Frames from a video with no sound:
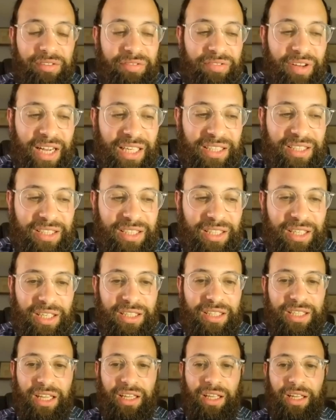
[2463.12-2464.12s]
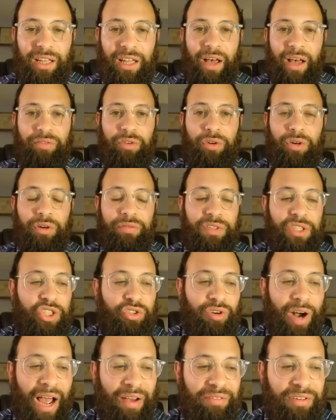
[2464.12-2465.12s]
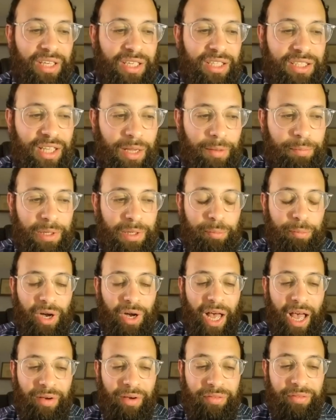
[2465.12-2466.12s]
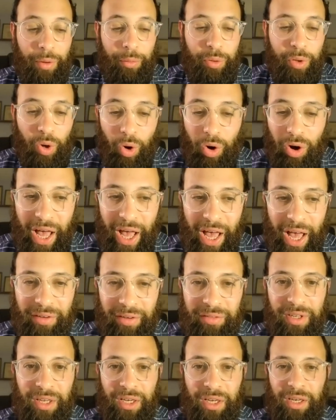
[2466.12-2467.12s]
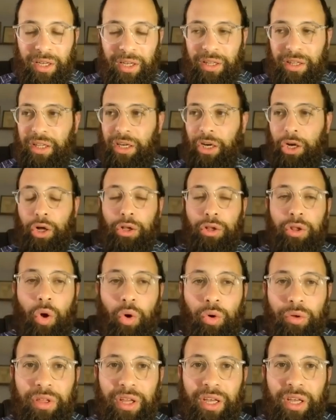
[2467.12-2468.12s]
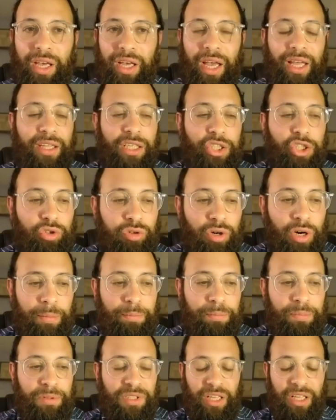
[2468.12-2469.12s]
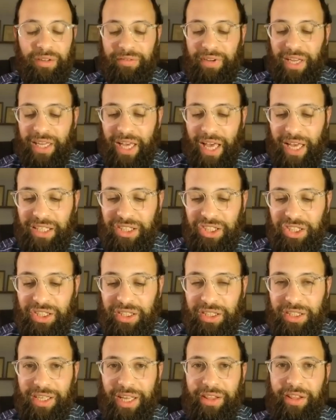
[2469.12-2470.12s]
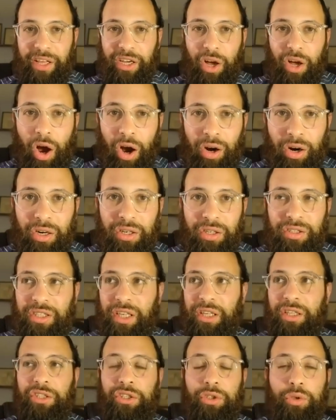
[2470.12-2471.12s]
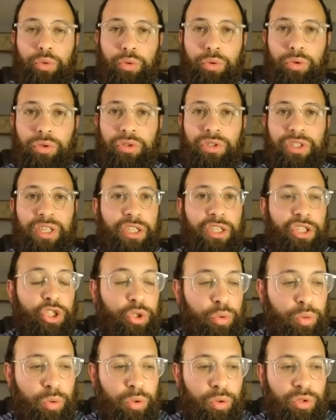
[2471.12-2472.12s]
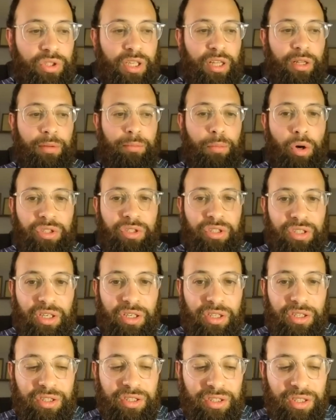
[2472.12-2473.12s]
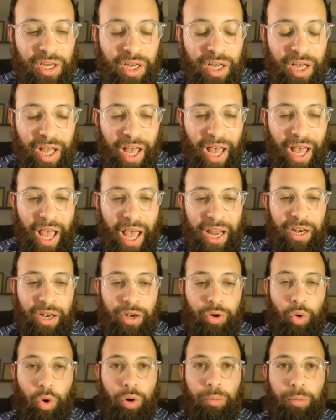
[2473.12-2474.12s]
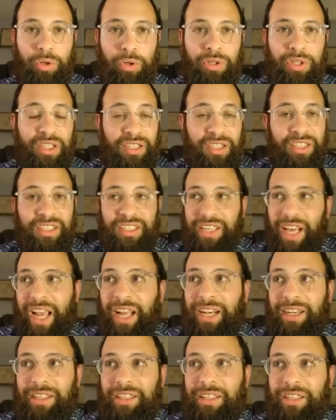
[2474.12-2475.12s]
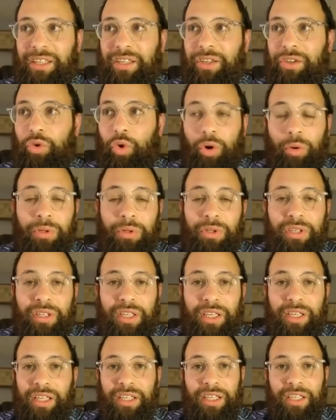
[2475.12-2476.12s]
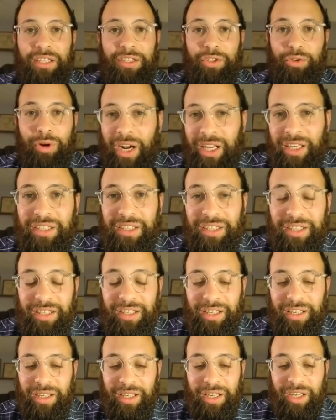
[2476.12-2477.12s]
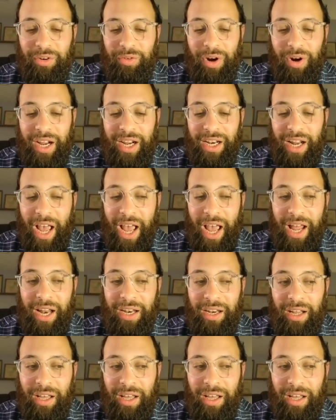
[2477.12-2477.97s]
fanciness and the level of extravagance that people have, that we all have, the clothing and the trips and the vacations and the cars and the schools and the shuls and the mostos, and normal is insane. Normal is crazy, right? And